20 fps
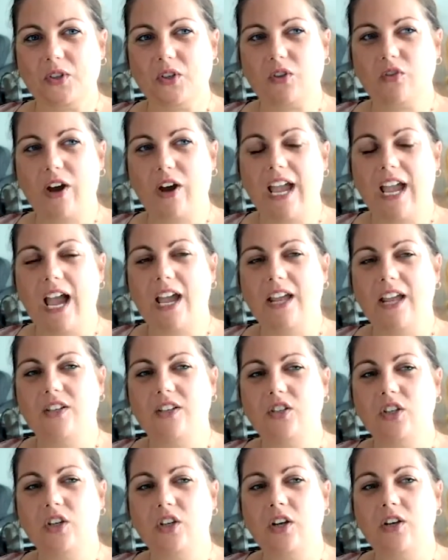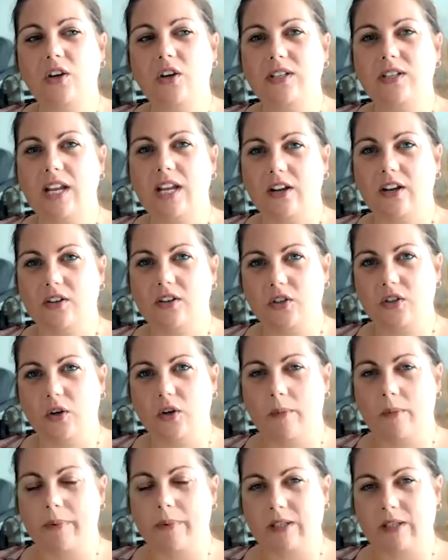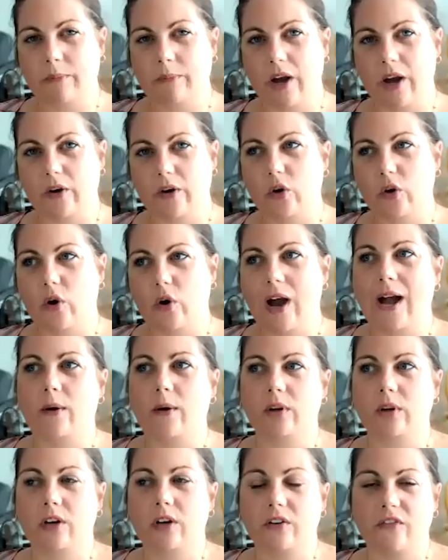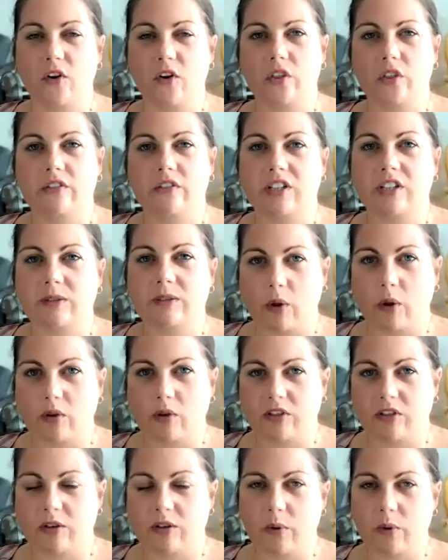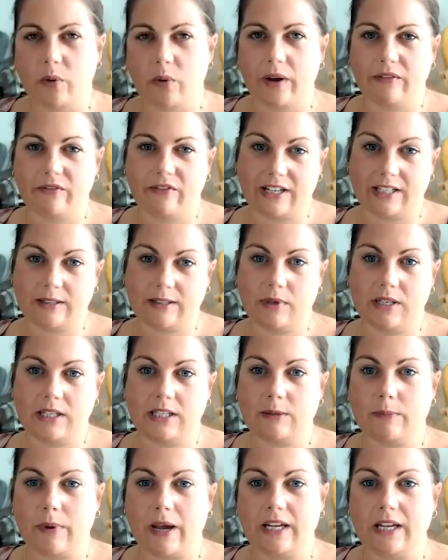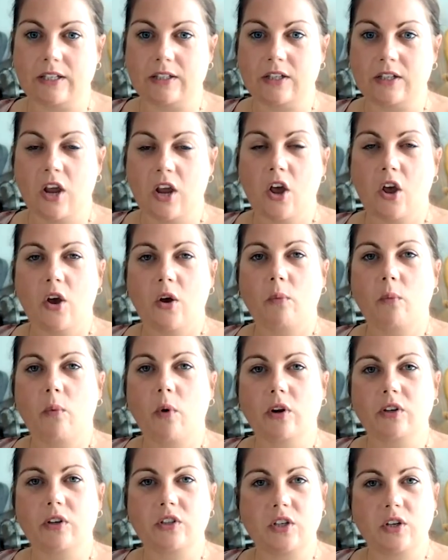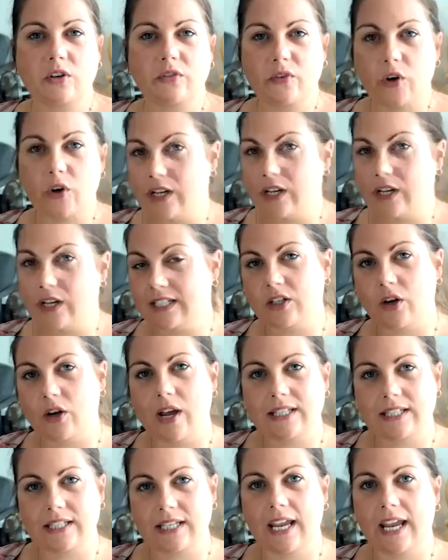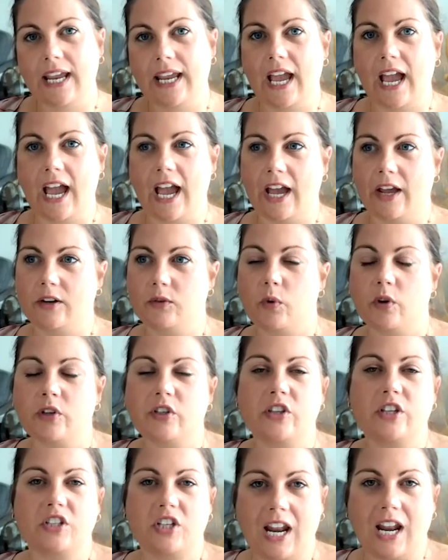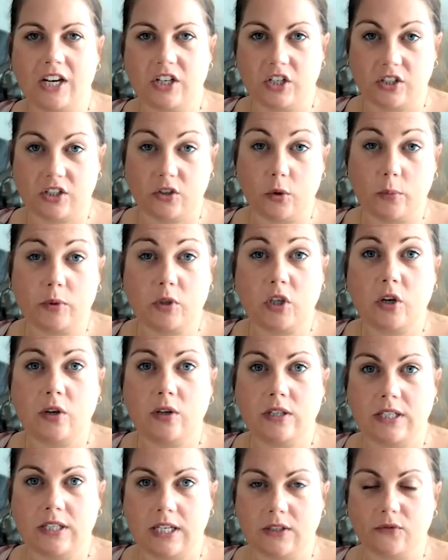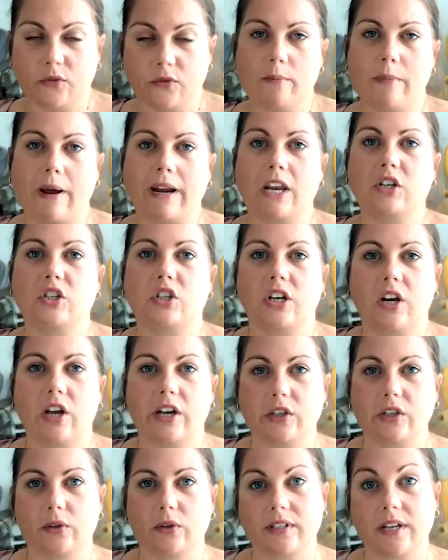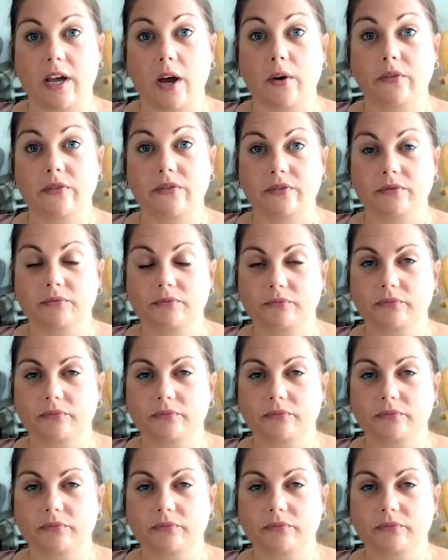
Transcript: Great. And can you tell us a bit about your outlook for the responsible investment space? What do you find exciting, and what are the challenges and opportunities for a manager like yourself?